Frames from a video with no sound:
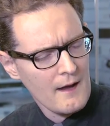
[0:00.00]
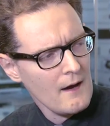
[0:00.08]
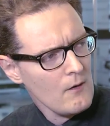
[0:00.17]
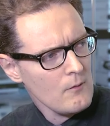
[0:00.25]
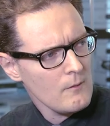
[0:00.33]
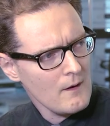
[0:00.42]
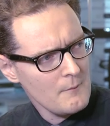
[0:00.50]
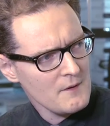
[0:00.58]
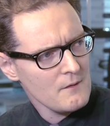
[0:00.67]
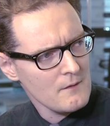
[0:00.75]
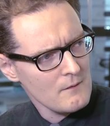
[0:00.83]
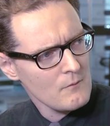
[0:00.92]
How? I
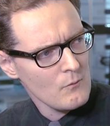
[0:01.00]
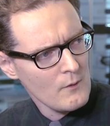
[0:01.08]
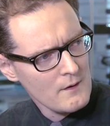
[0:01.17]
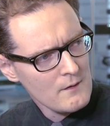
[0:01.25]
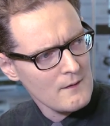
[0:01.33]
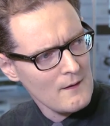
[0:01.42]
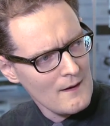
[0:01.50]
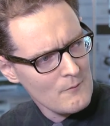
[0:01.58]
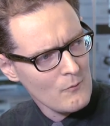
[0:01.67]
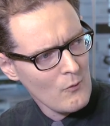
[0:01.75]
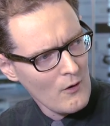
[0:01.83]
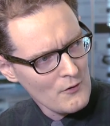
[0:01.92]
mean,
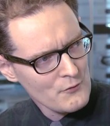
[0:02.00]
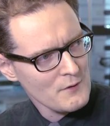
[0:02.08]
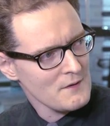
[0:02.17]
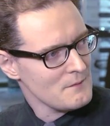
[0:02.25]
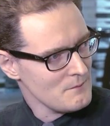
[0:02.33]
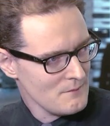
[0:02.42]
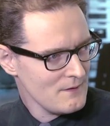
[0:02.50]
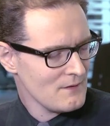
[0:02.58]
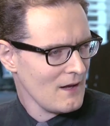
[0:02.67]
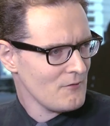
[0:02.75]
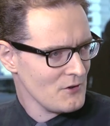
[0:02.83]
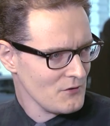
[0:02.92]
when Wall Street
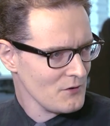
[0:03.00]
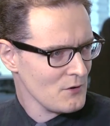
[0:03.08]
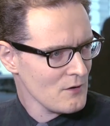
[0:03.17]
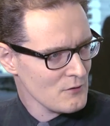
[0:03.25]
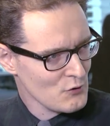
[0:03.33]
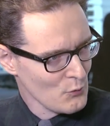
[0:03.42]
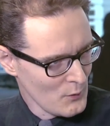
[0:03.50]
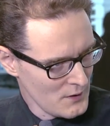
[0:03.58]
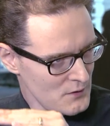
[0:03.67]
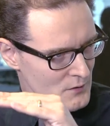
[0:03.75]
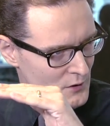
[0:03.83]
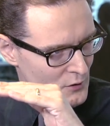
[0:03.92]
is obviously nervous.
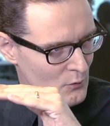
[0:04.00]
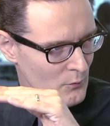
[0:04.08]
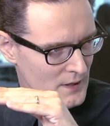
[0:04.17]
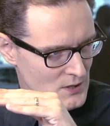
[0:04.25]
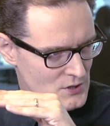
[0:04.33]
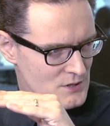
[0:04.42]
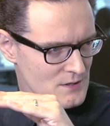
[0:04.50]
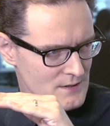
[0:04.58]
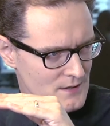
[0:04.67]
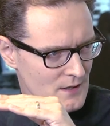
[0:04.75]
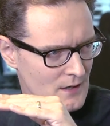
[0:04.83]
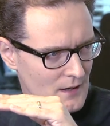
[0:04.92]
When are you going to reach
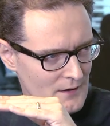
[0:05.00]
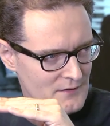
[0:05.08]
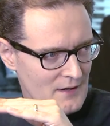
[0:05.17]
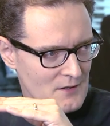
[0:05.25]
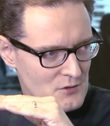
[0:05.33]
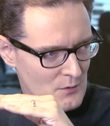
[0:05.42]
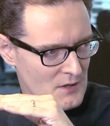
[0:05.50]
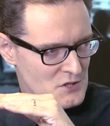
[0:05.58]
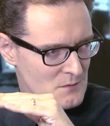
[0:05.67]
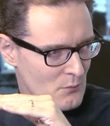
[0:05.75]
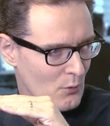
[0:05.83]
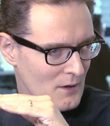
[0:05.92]
a
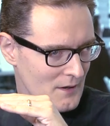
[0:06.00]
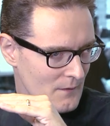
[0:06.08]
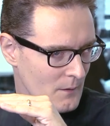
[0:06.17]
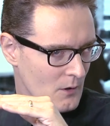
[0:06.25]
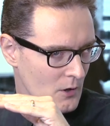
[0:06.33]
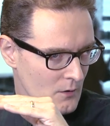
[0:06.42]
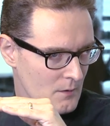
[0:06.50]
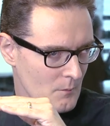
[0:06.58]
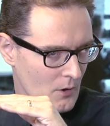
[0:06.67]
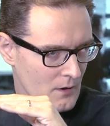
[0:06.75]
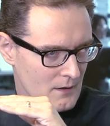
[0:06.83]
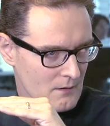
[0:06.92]
saturation sure. point in the
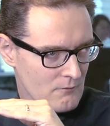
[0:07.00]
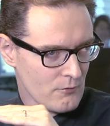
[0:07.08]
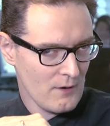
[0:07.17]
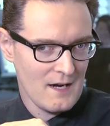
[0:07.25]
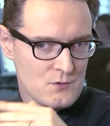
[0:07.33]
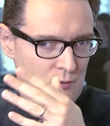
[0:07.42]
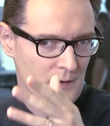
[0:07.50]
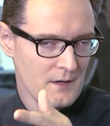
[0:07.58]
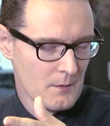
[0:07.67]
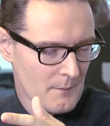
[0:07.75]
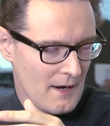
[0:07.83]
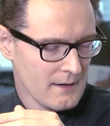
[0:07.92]
current market for
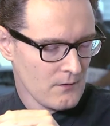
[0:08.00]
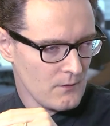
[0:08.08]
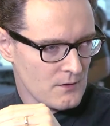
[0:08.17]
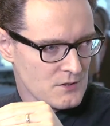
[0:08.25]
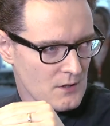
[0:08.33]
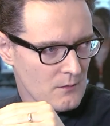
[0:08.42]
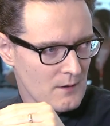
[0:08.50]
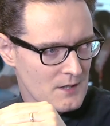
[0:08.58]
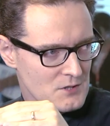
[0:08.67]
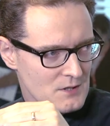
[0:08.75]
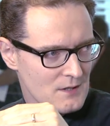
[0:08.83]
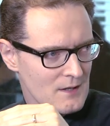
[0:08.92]
age-related macular
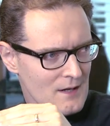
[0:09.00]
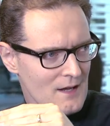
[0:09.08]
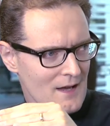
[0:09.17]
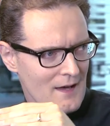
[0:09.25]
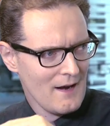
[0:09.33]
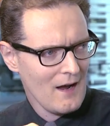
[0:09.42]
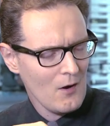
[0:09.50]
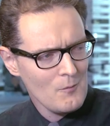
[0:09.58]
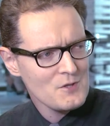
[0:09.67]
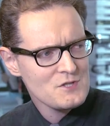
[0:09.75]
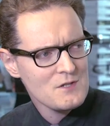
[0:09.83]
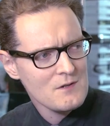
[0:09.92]
degeneration, and how
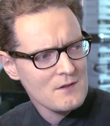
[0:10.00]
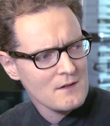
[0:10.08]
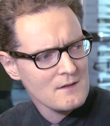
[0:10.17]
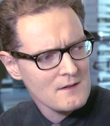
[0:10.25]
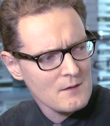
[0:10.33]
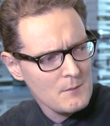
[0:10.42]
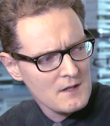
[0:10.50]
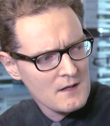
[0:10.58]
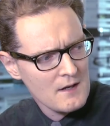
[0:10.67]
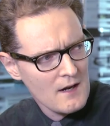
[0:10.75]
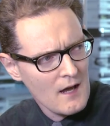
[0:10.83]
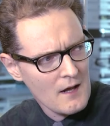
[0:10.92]
much do you think DME
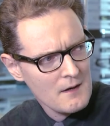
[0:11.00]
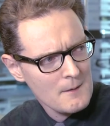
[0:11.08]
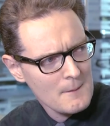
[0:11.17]
can add?